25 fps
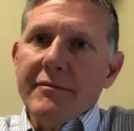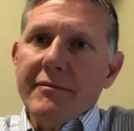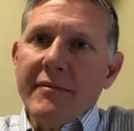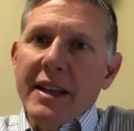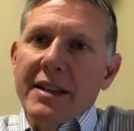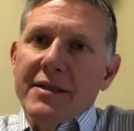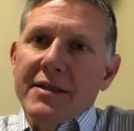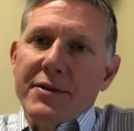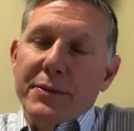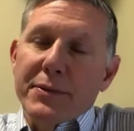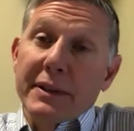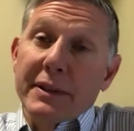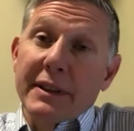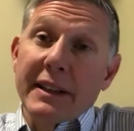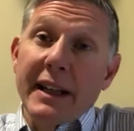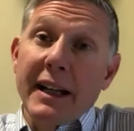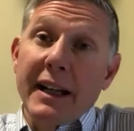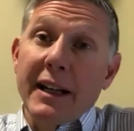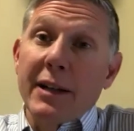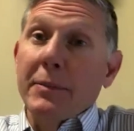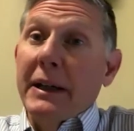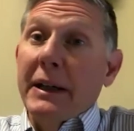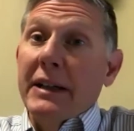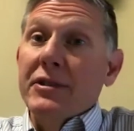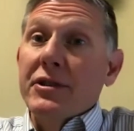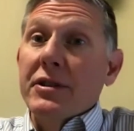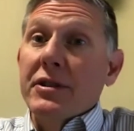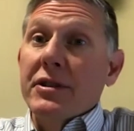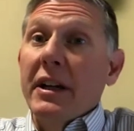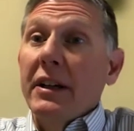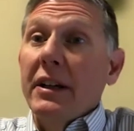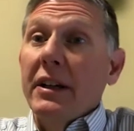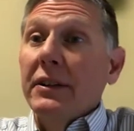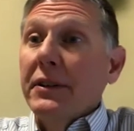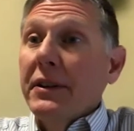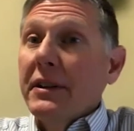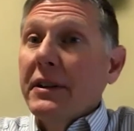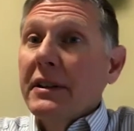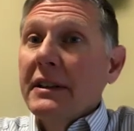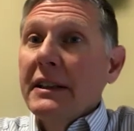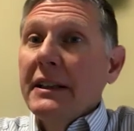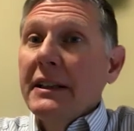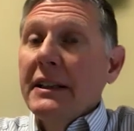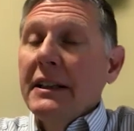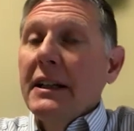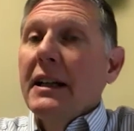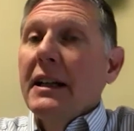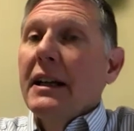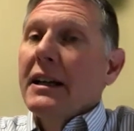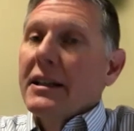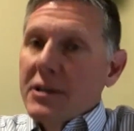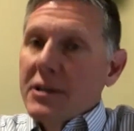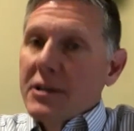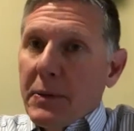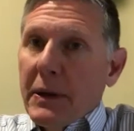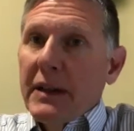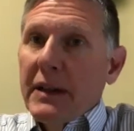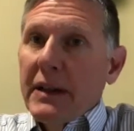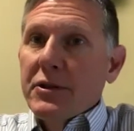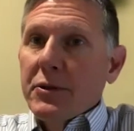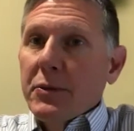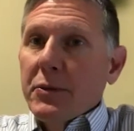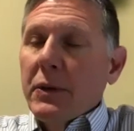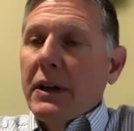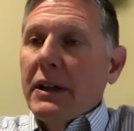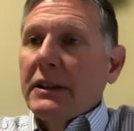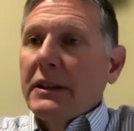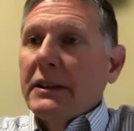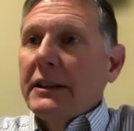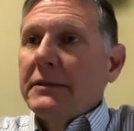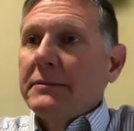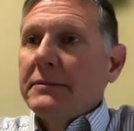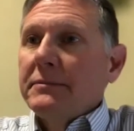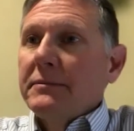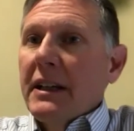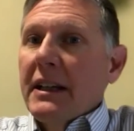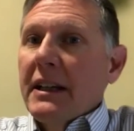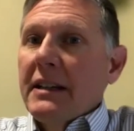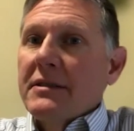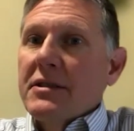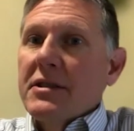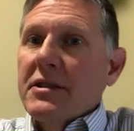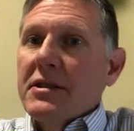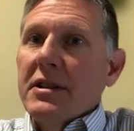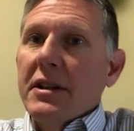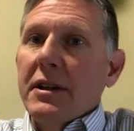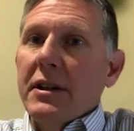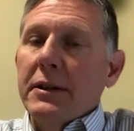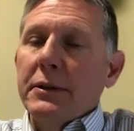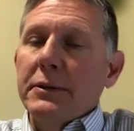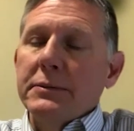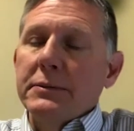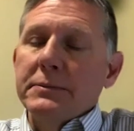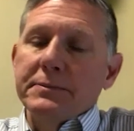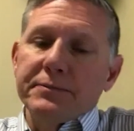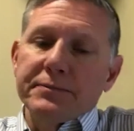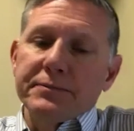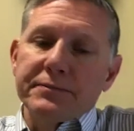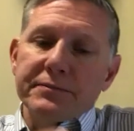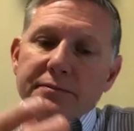It's really not about your health, it's about your wallet. And so,